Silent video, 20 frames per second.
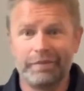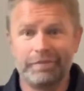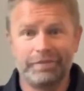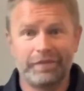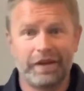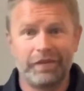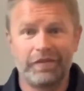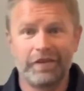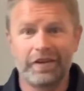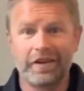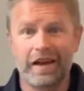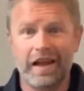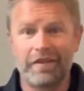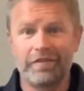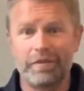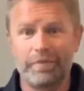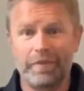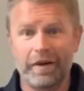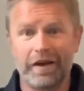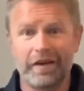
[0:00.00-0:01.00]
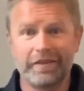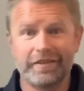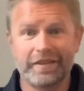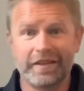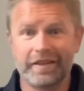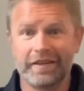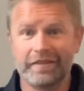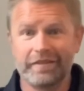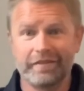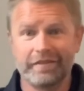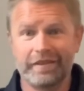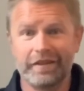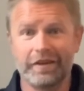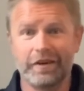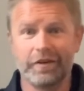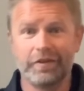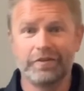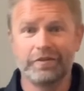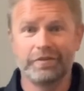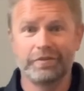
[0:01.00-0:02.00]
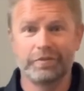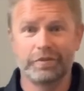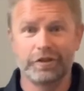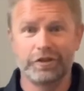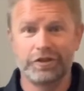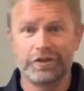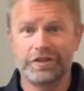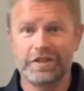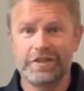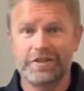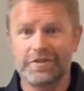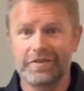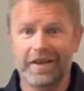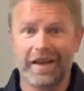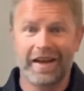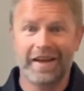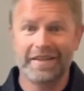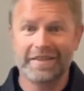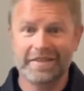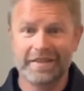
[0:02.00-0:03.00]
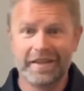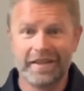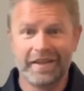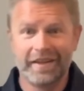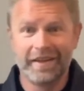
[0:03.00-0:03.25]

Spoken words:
If you're gonna have a belt, and we're jiu-jitsu guys,